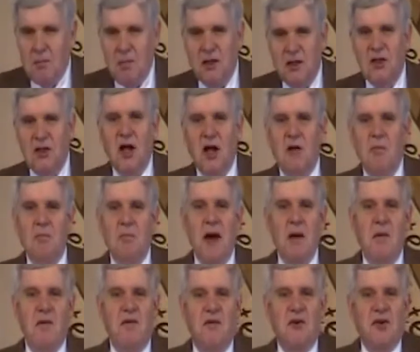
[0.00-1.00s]
But you know,
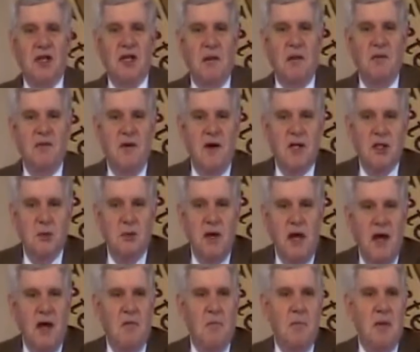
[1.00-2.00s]
maybe for some of us, we
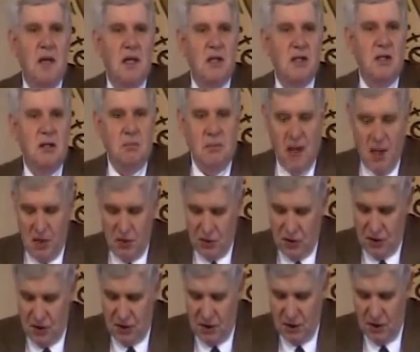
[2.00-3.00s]
have mixed
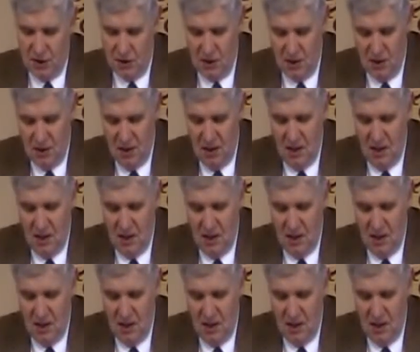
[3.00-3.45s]
emotions.